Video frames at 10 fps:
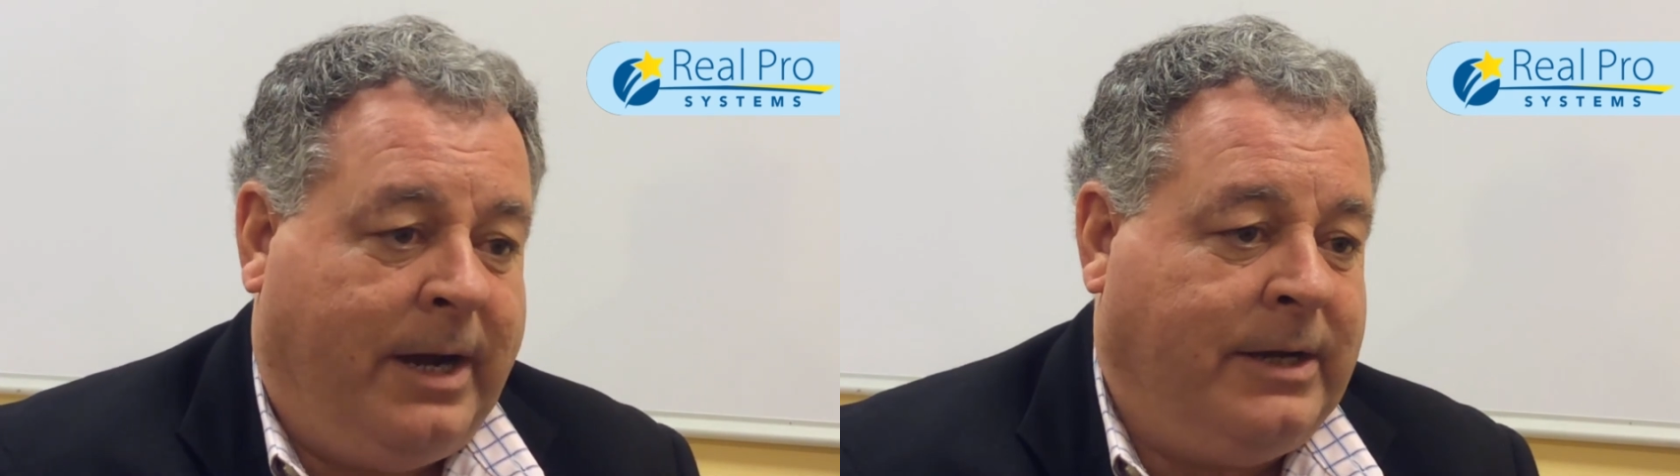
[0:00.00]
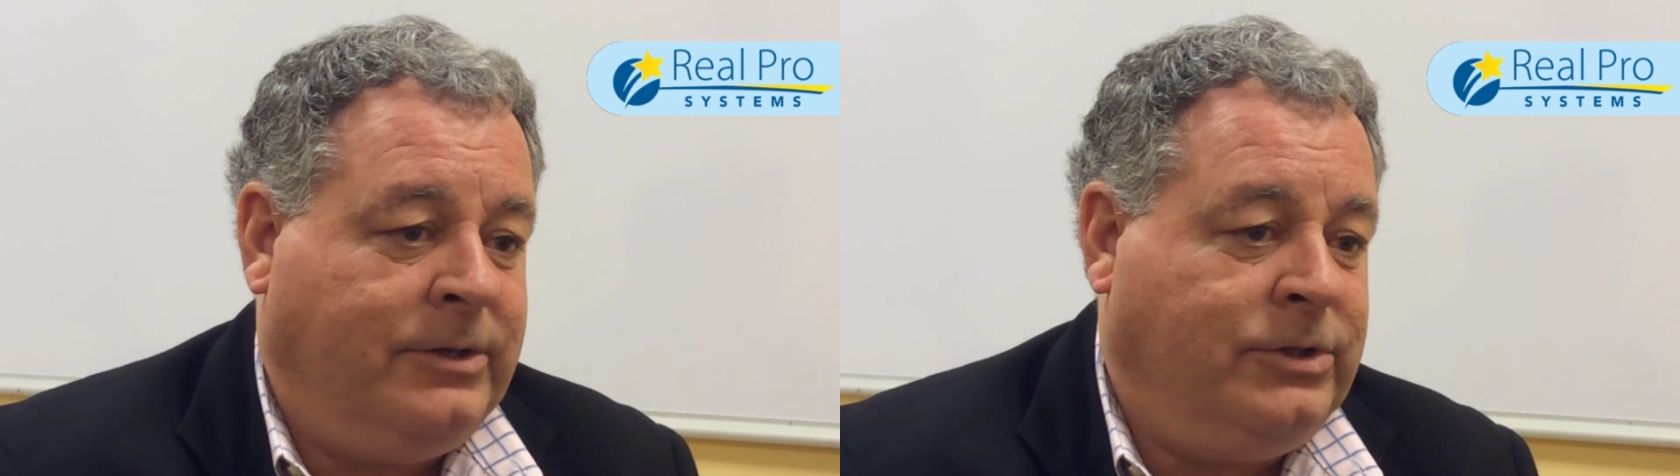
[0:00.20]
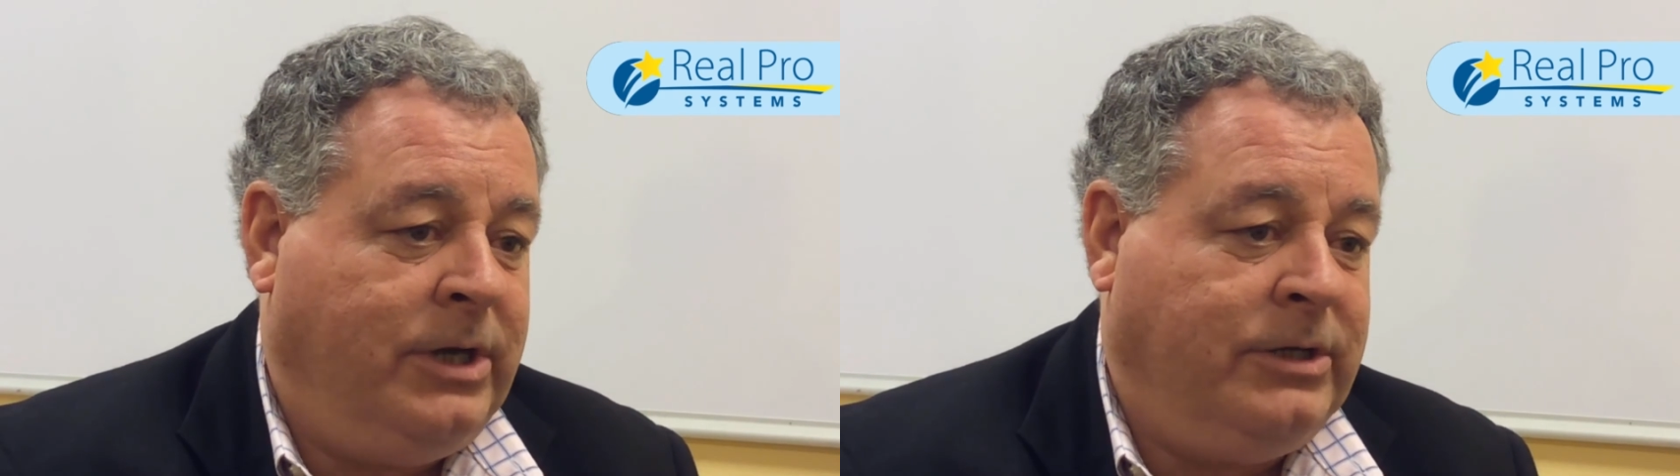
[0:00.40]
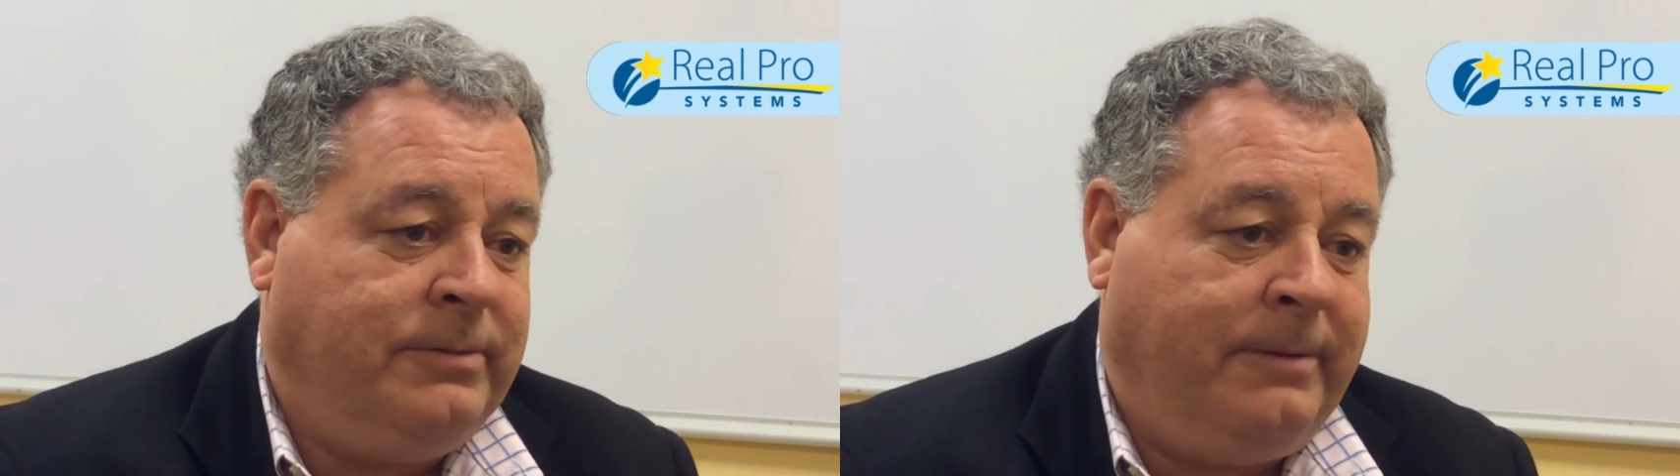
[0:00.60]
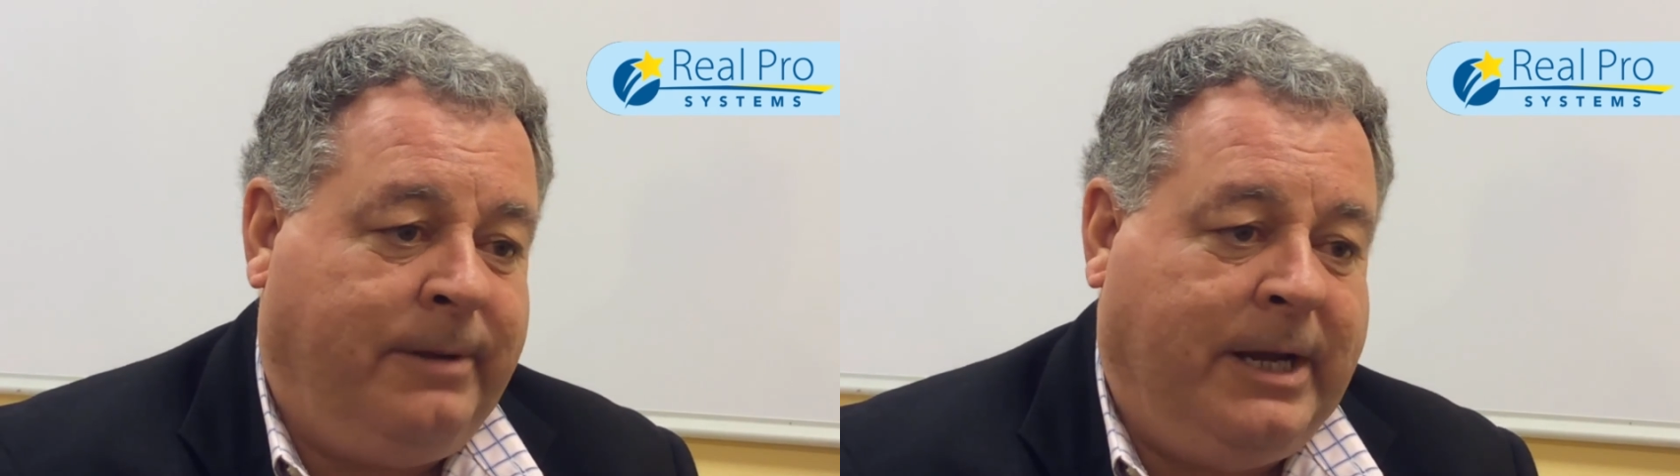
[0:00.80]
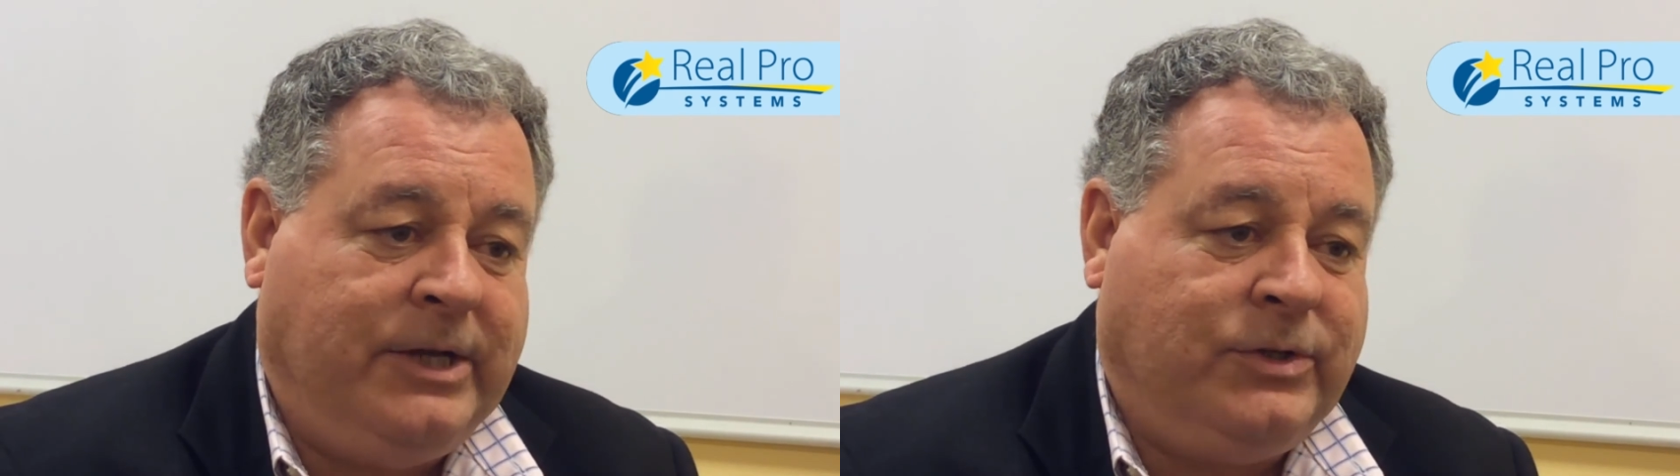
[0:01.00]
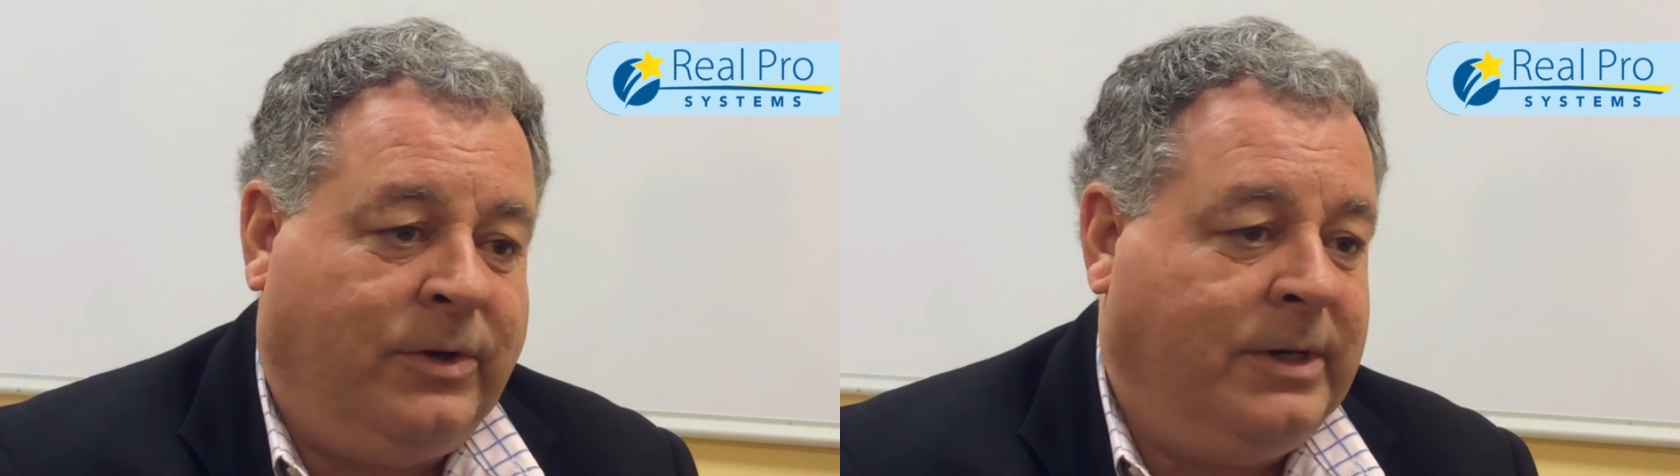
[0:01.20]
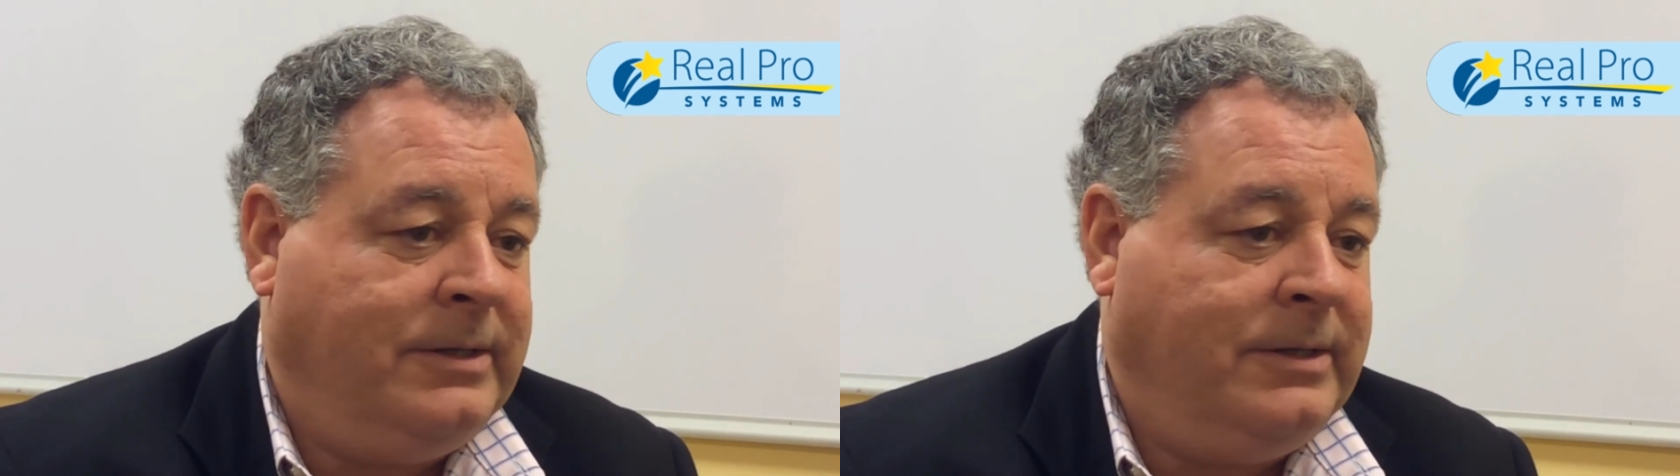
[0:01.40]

I can change my page